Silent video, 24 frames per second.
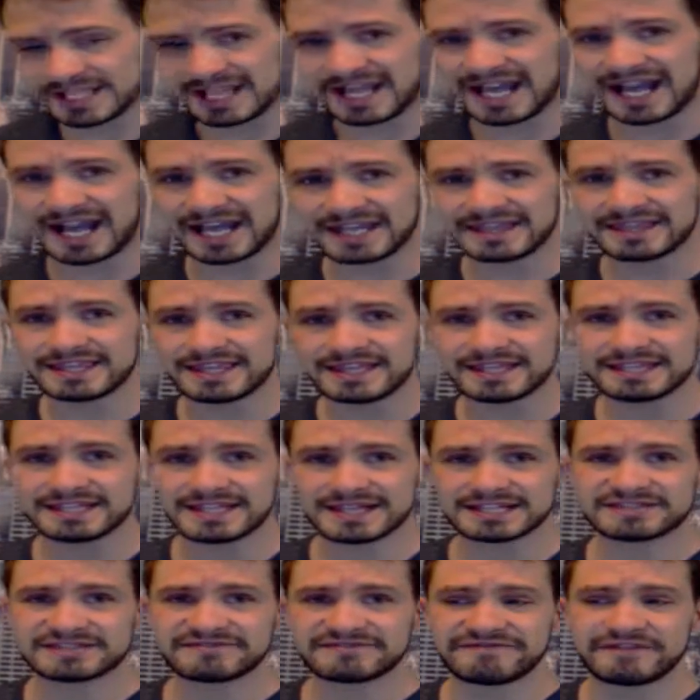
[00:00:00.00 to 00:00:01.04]
I think
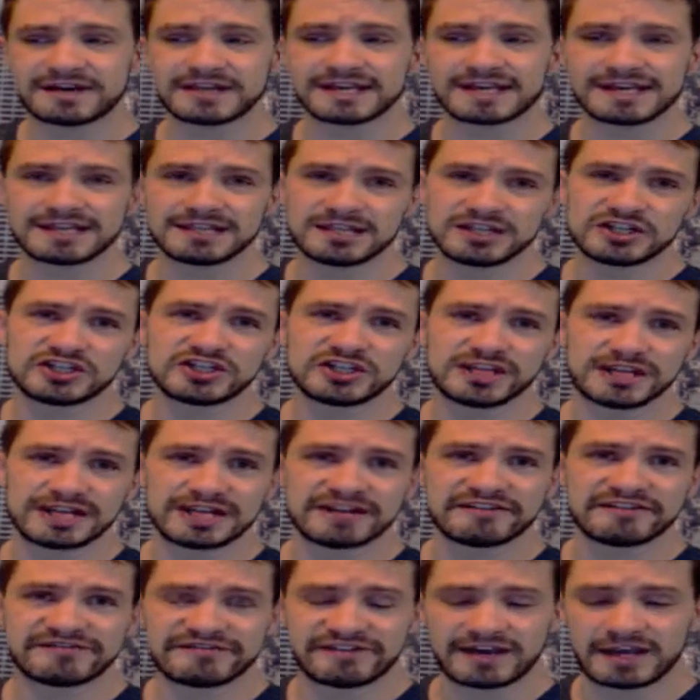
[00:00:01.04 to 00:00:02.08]
that's fucking legit
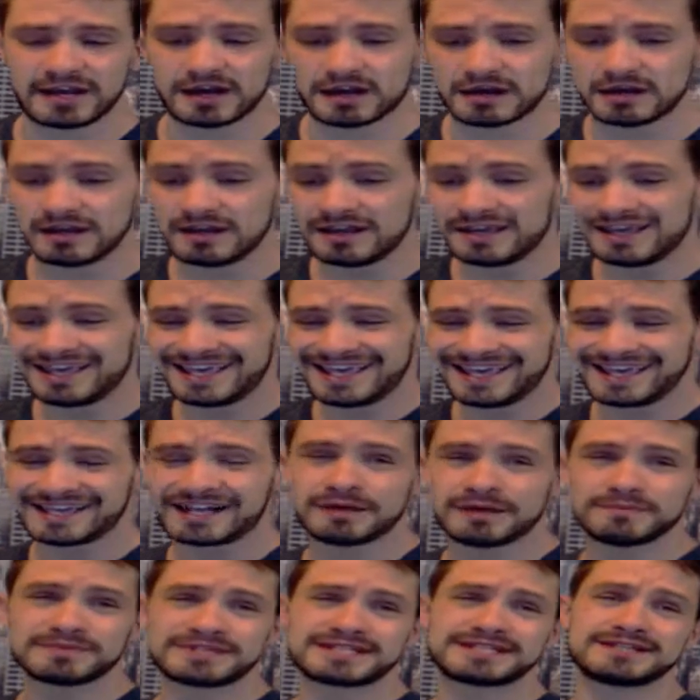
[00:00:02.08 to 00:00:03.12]
and fair. And
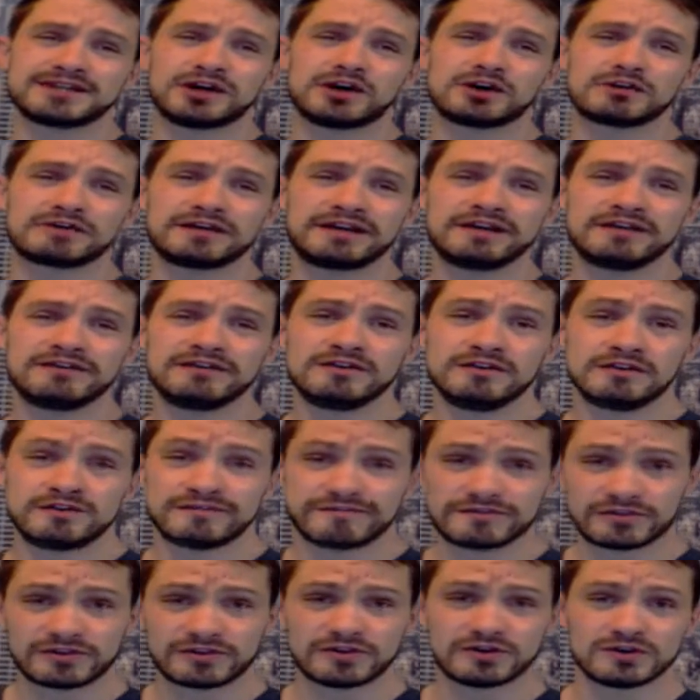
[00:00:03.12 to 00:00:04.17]
I'm sorry
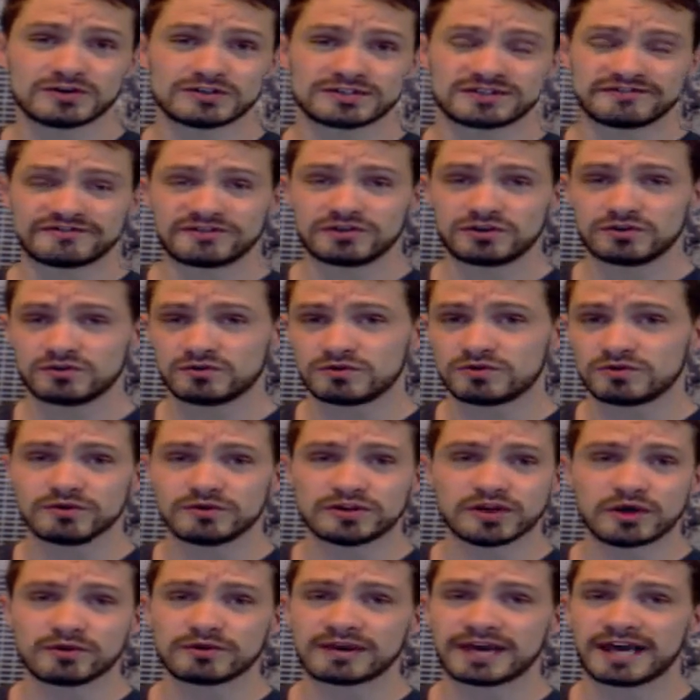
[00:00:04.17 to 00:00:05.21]
for those of you who
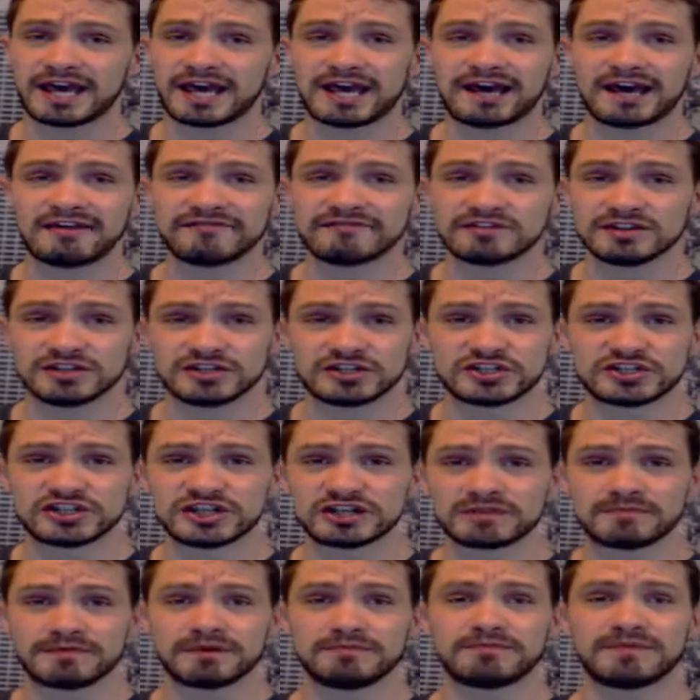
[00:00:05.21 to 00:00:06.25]
don't have a
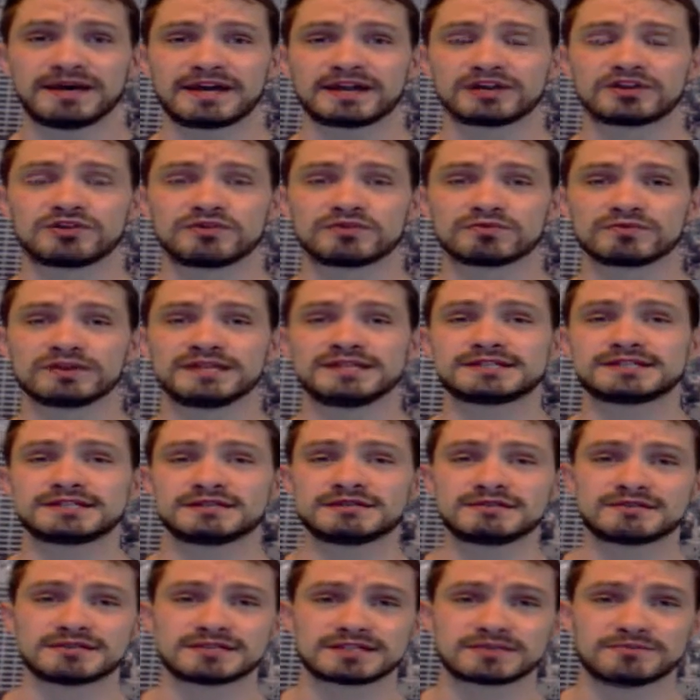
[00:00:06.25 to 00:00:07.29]
legitimate medical reason
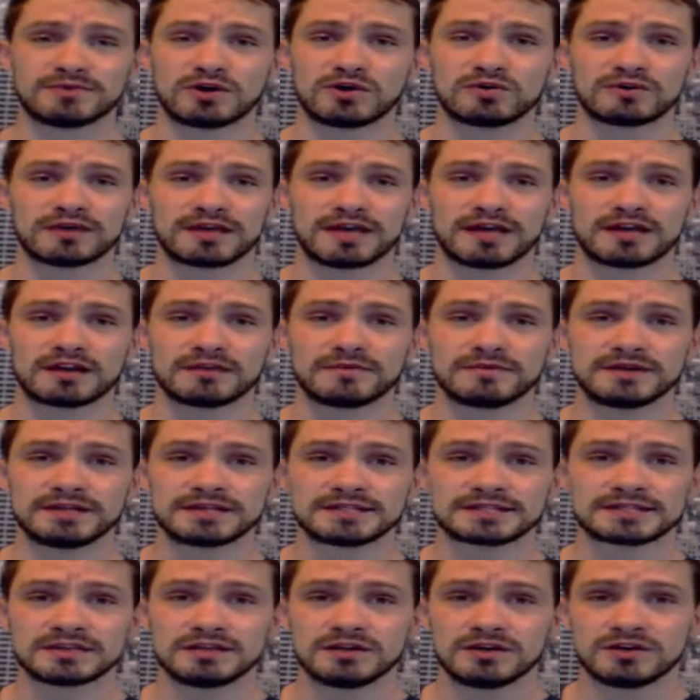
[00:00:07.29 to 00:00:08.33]
to smoke
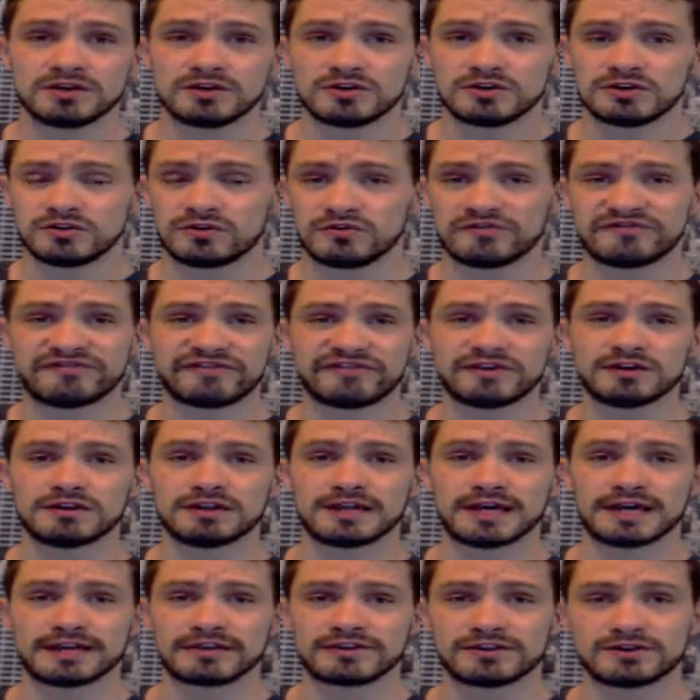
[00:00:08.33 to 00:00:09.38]
cannabis, who feel
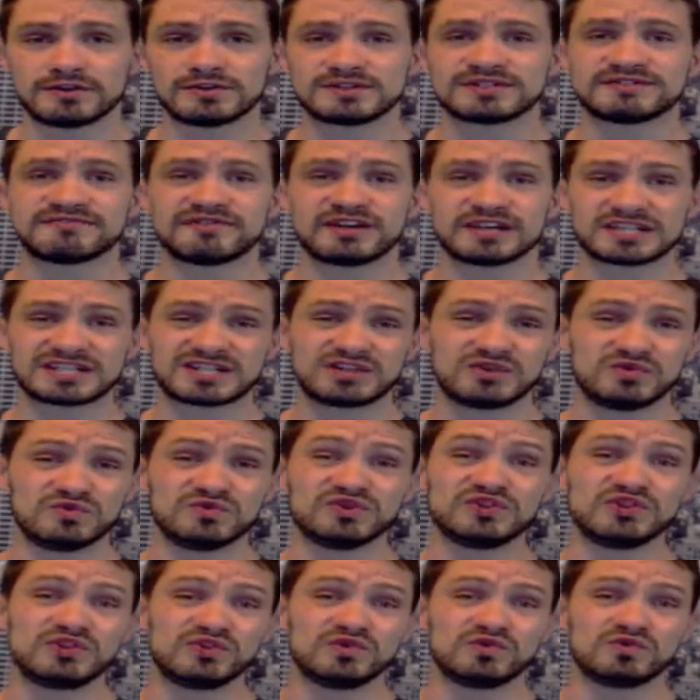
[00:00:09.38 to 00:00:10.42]
like those of us who
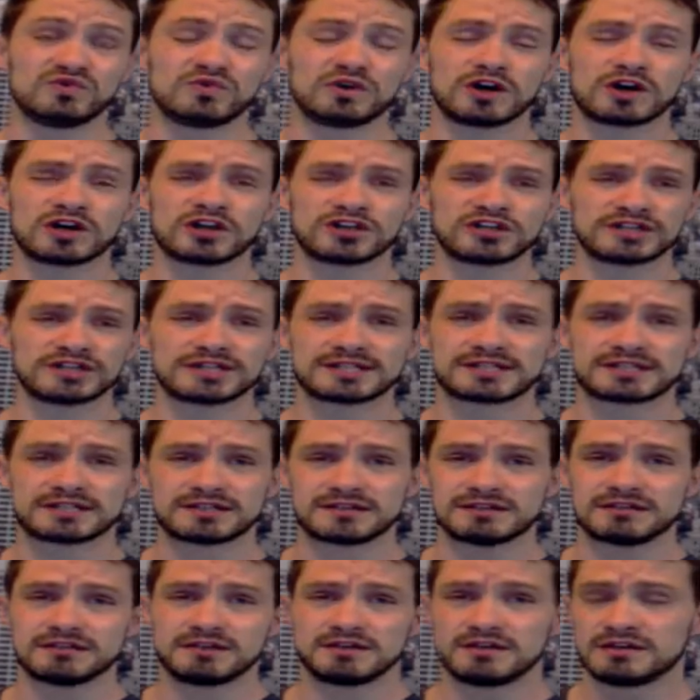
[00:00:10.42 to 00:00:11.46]
do are just
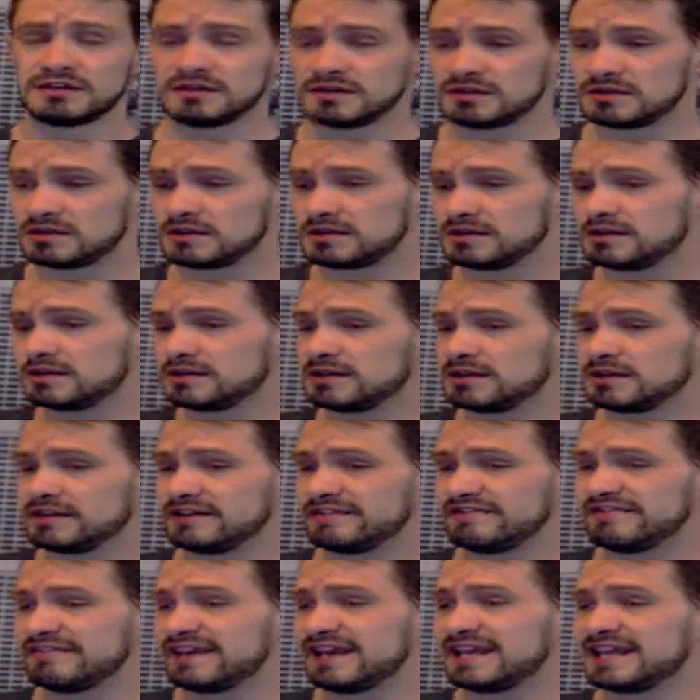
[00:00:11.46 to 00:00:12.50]

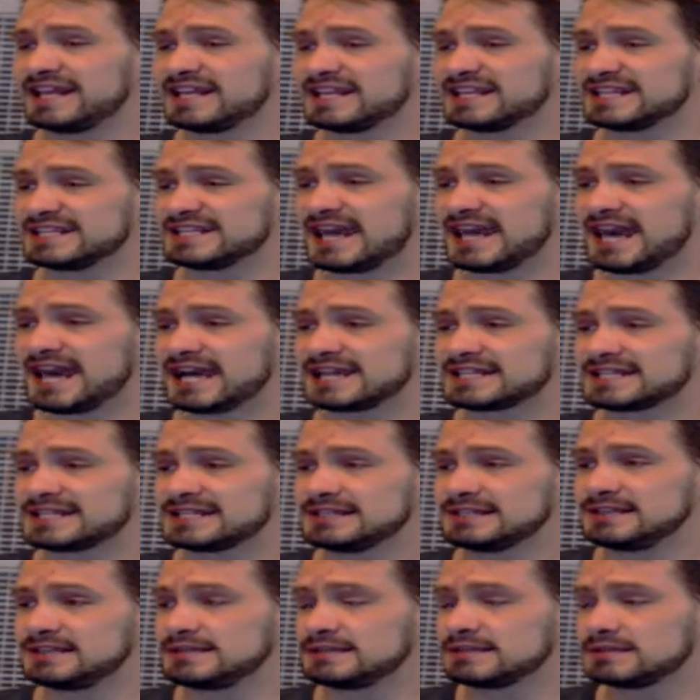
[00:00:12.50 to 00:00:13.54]
evading the
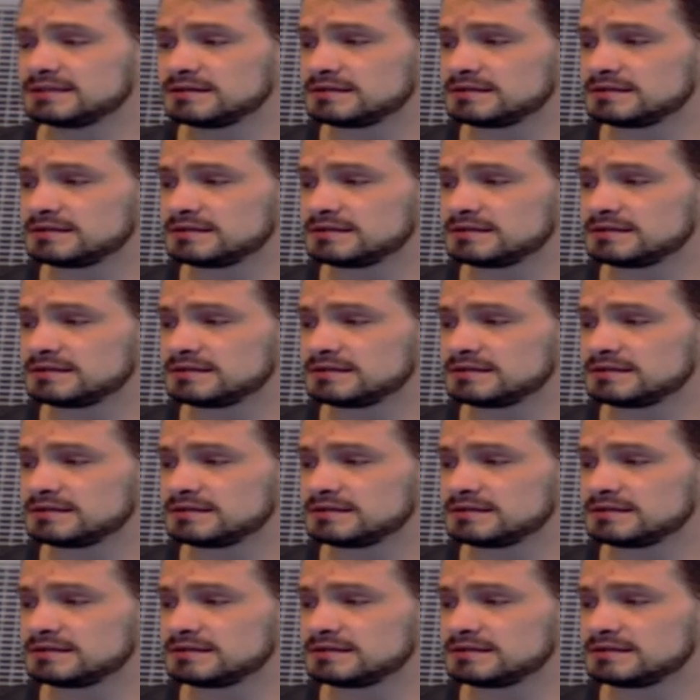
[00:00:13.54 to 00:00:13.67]
taxes.